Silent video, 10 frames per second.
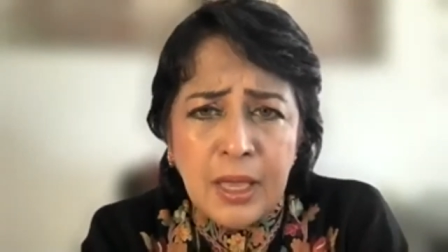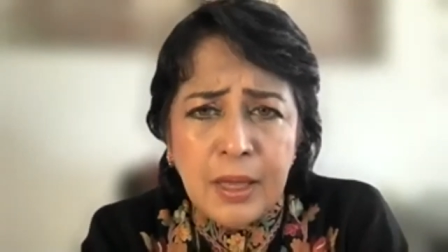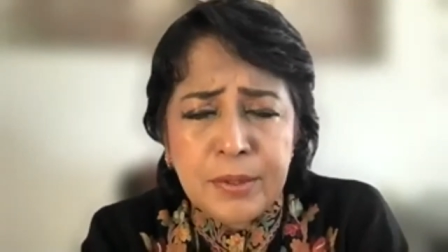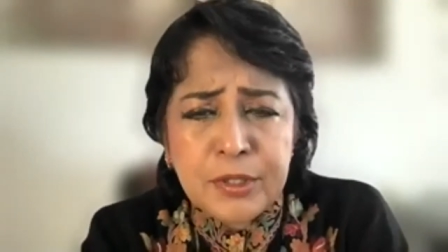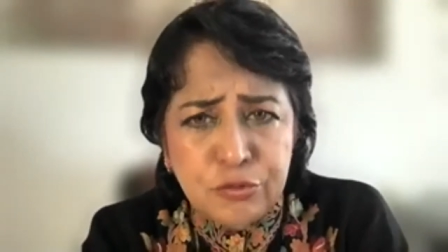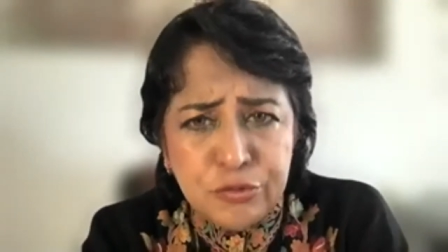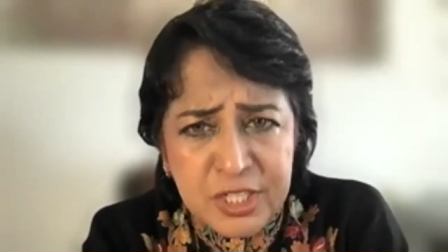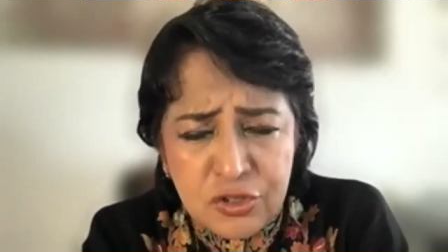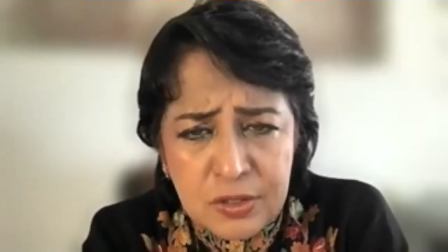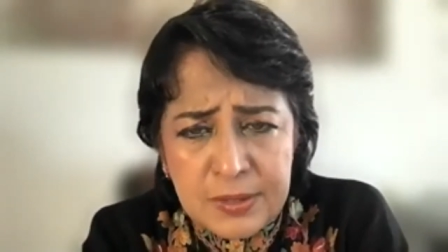but
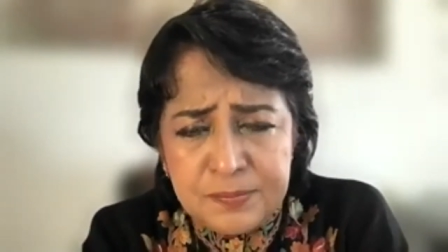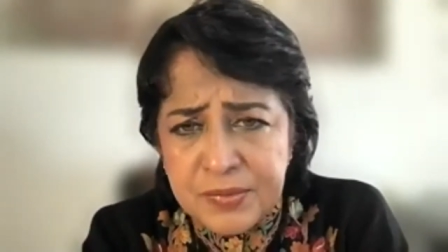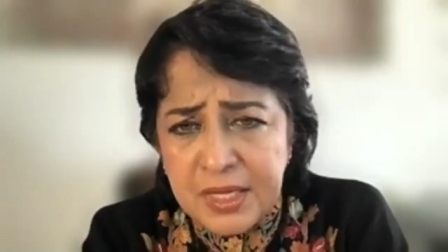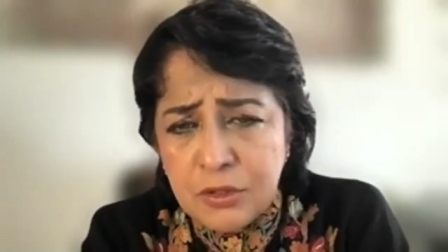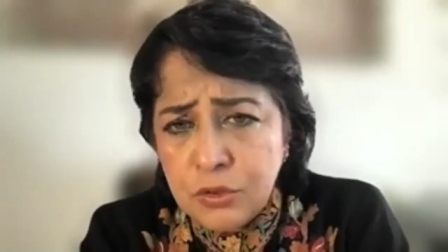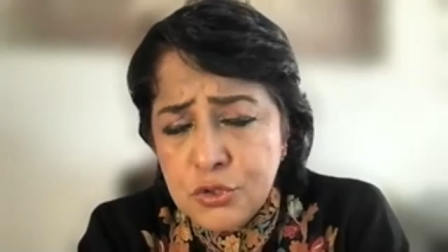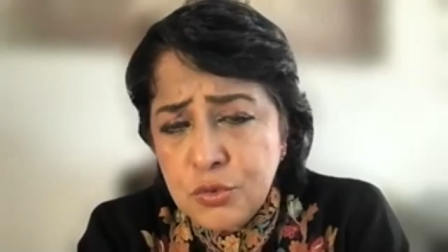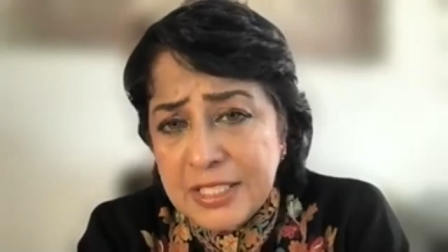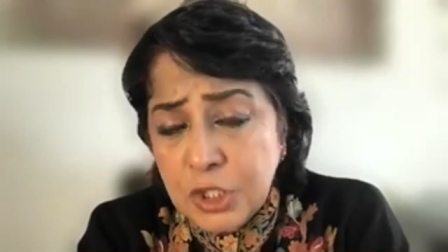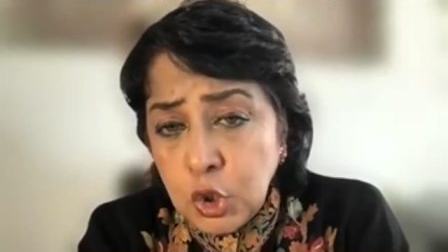regionally, and also
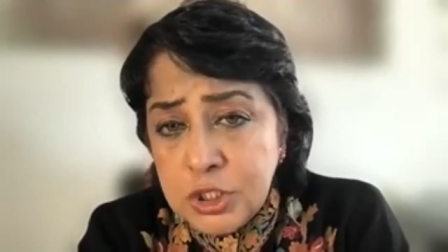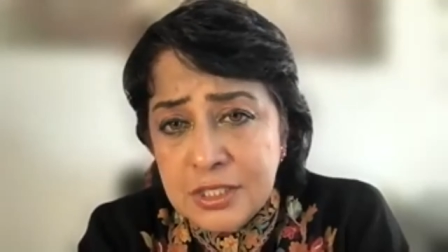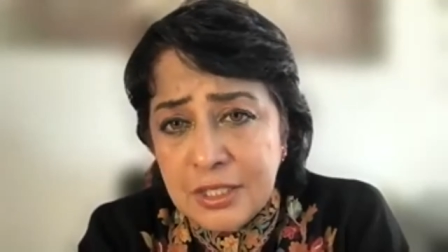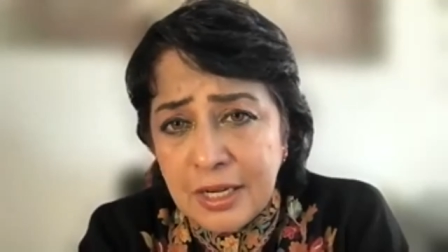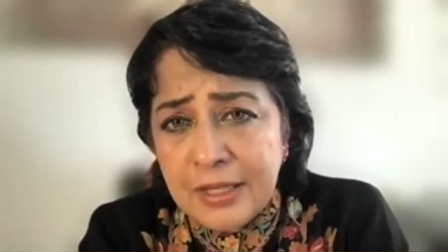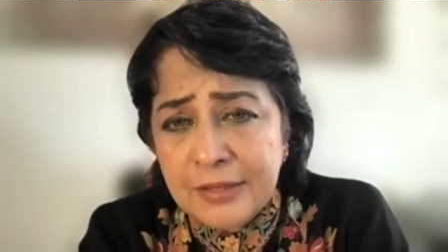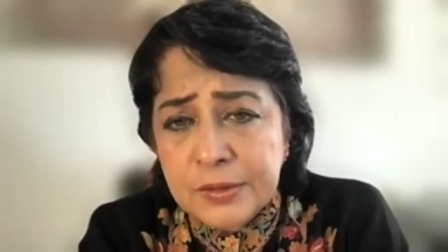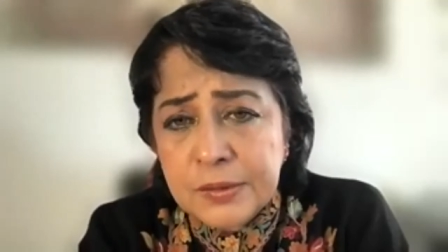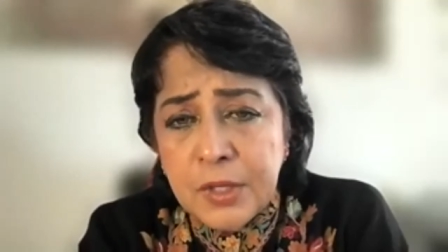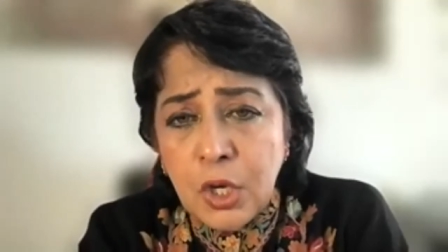at continental level.